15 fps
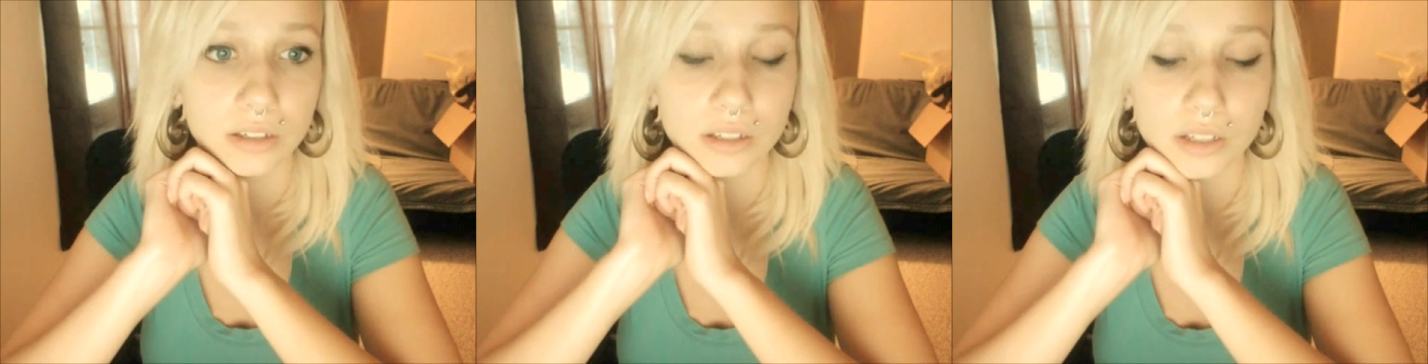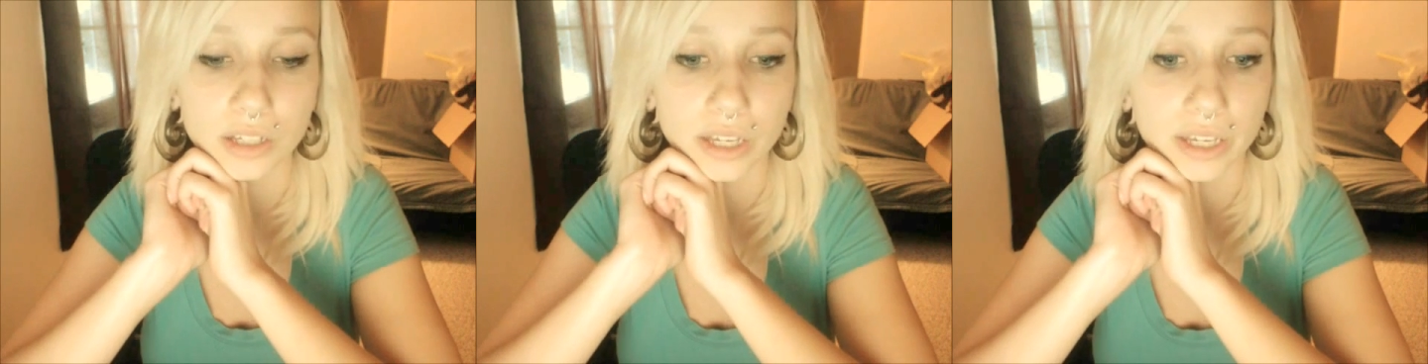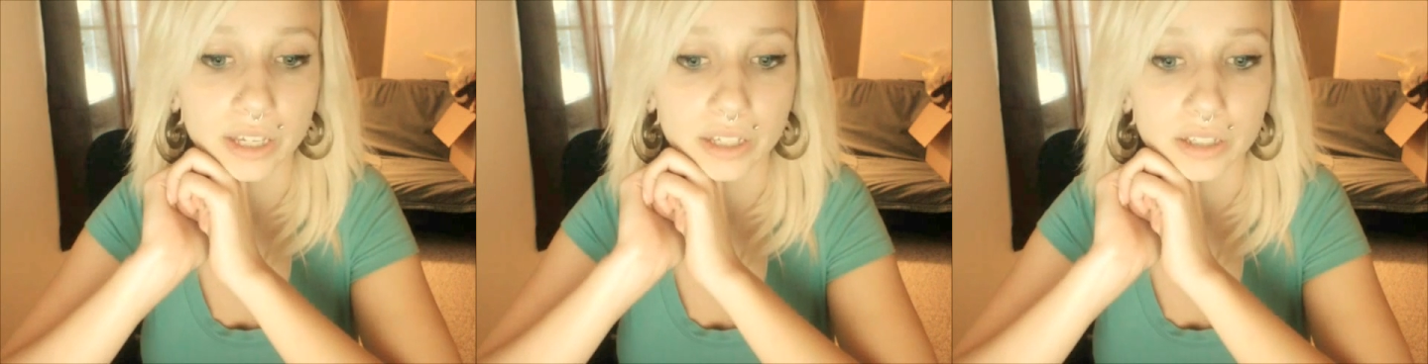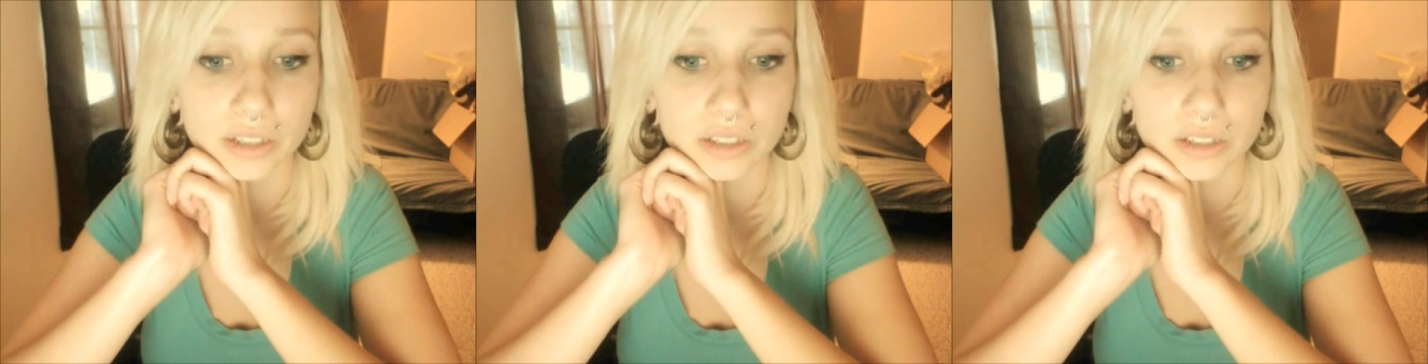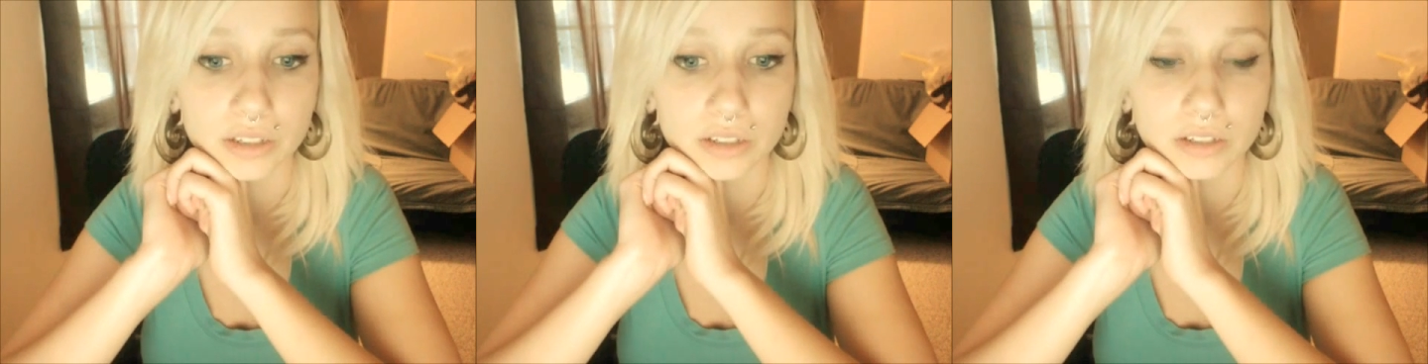
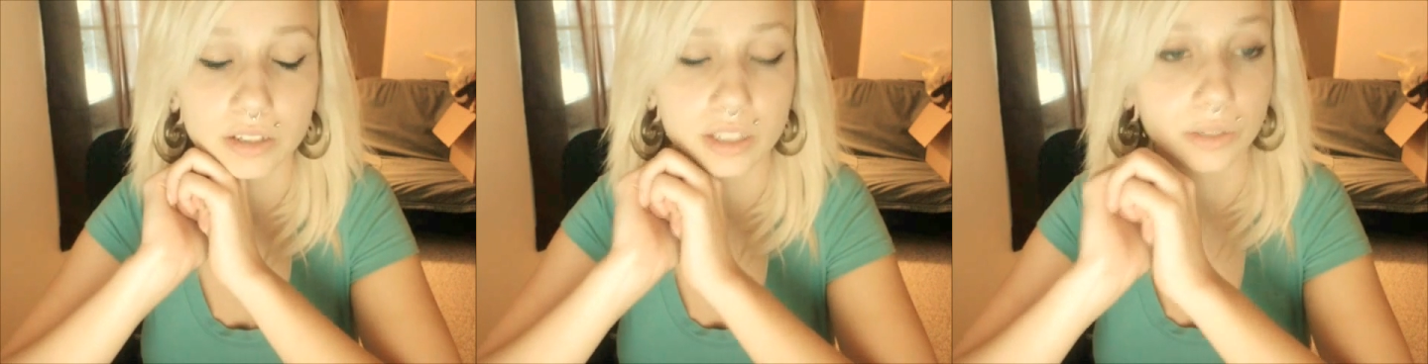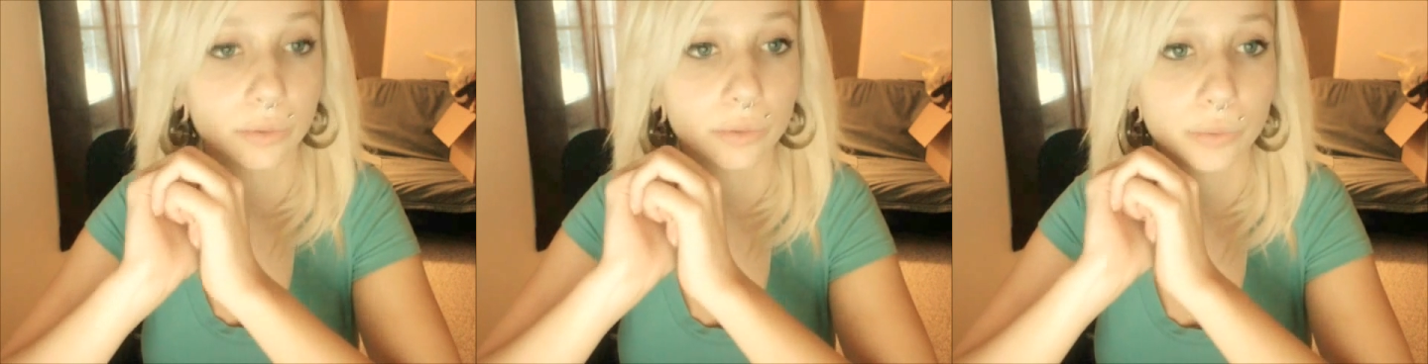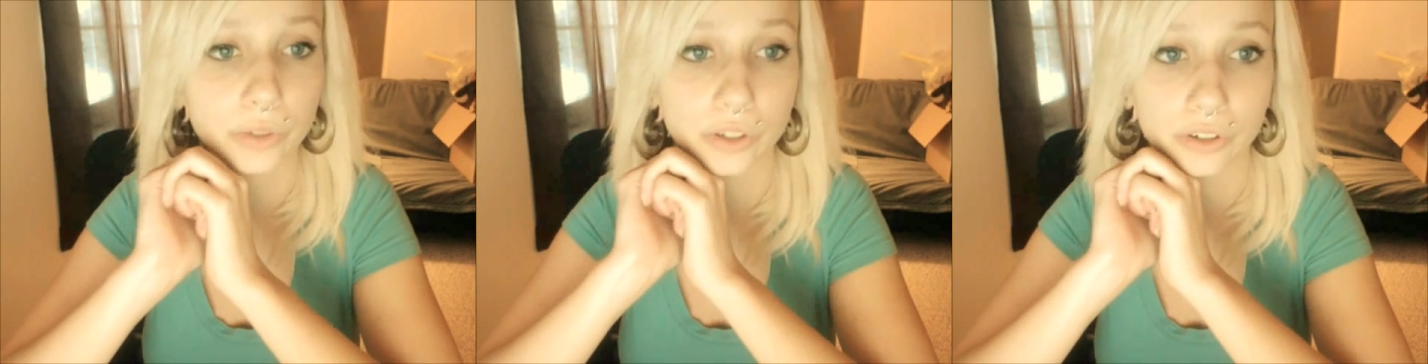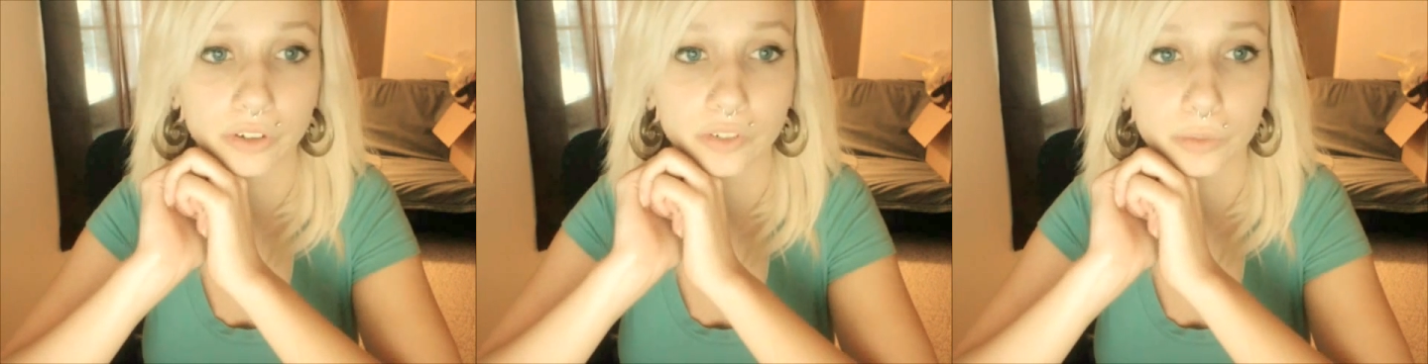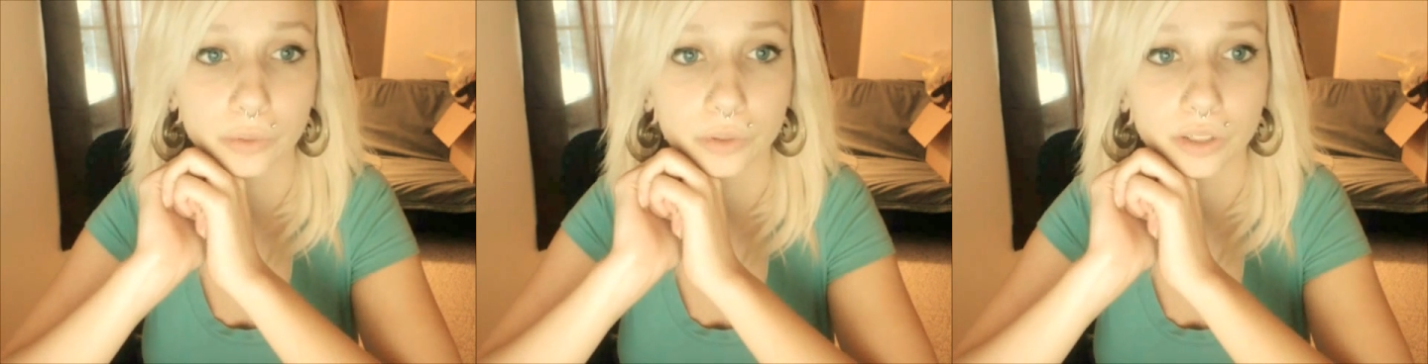and stick with what you're
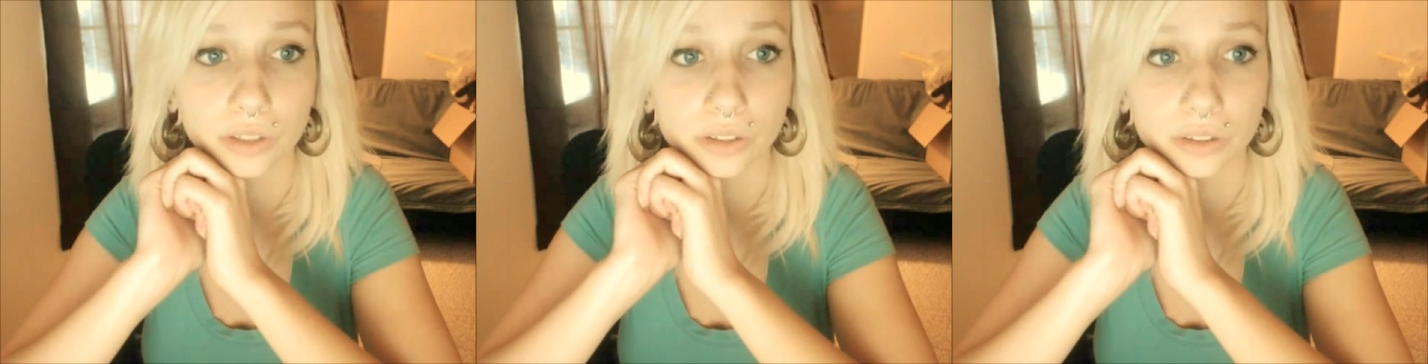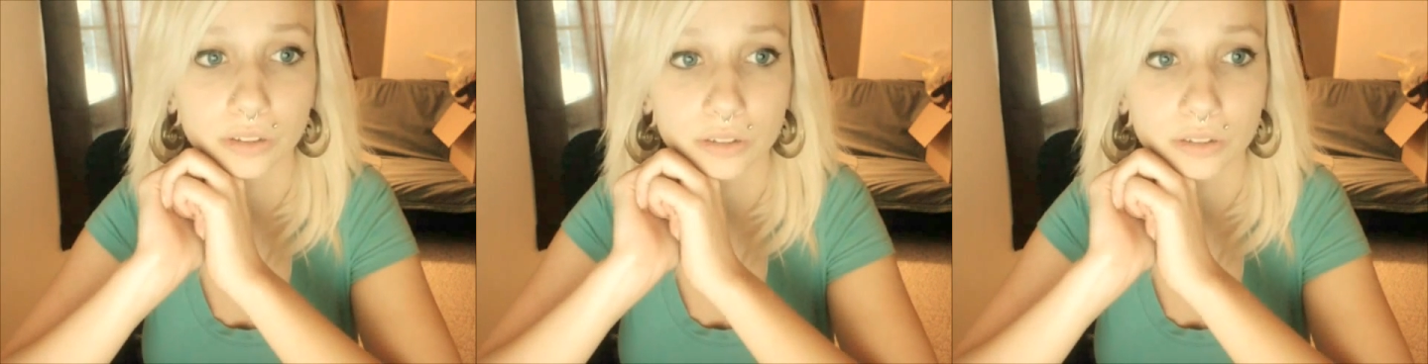comfortable with.